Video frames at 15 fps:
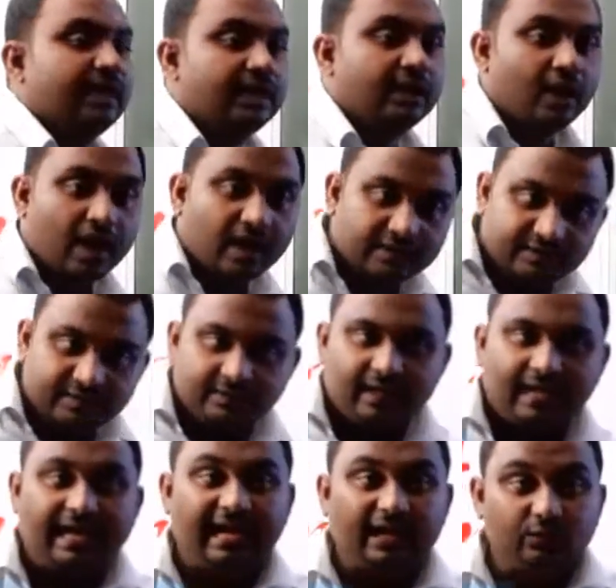will
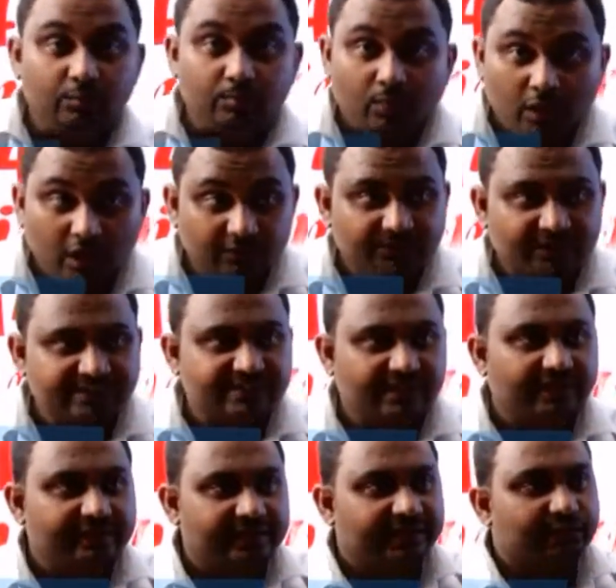not have more
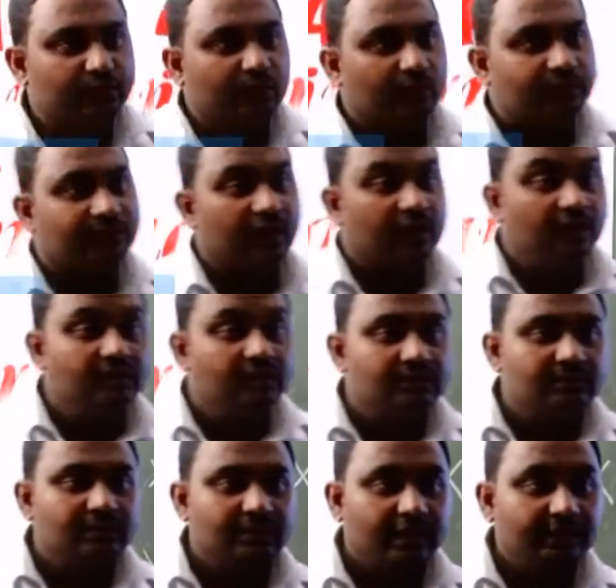facility to go for,
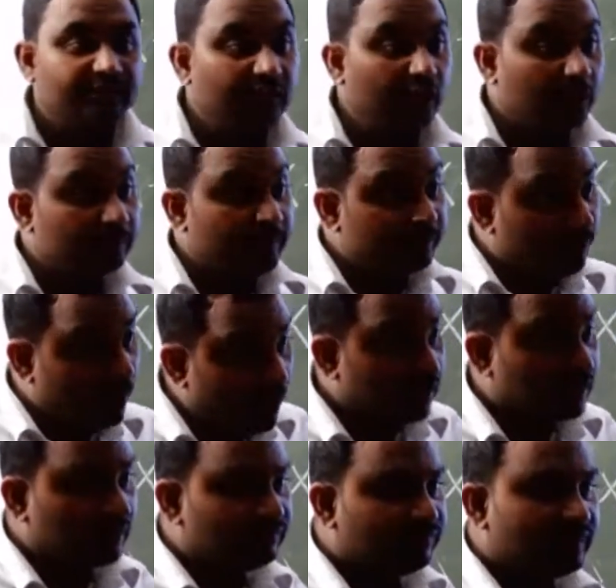it will not be
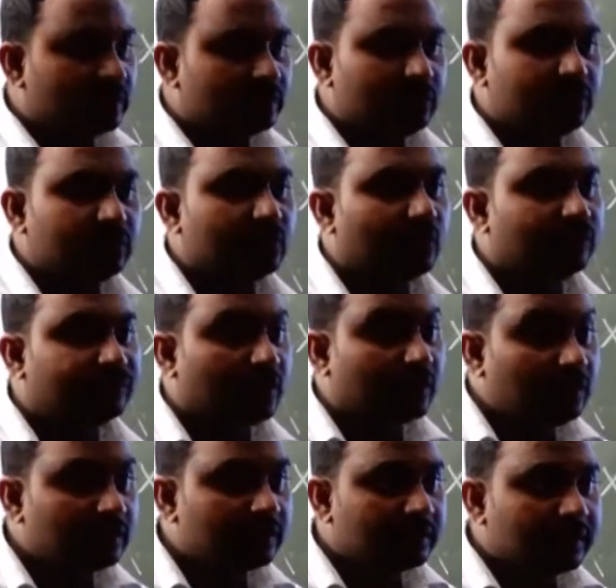more comfortable to go
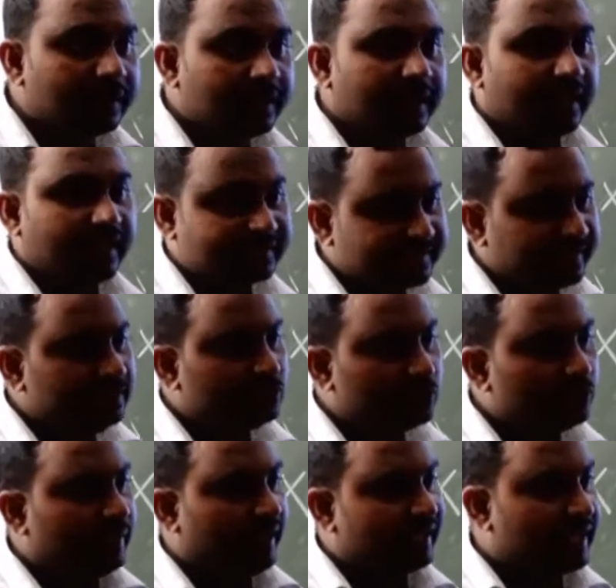for
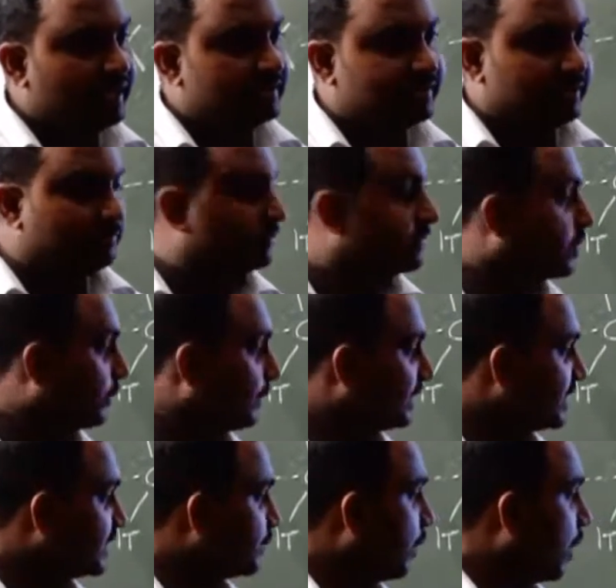SN2 mechanism. So
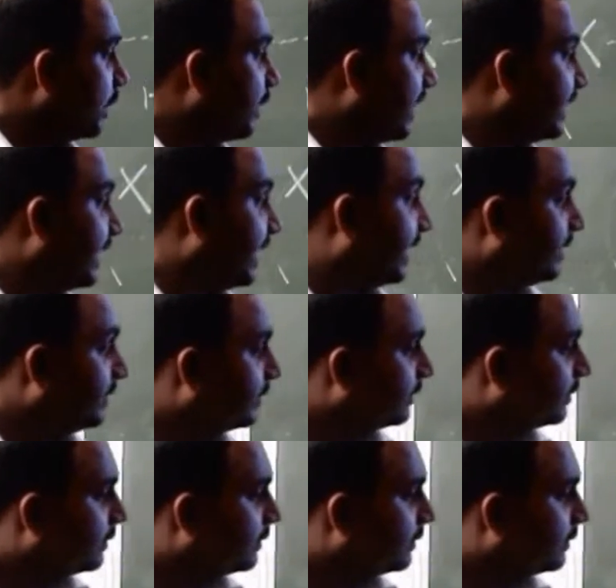which is more bulkier?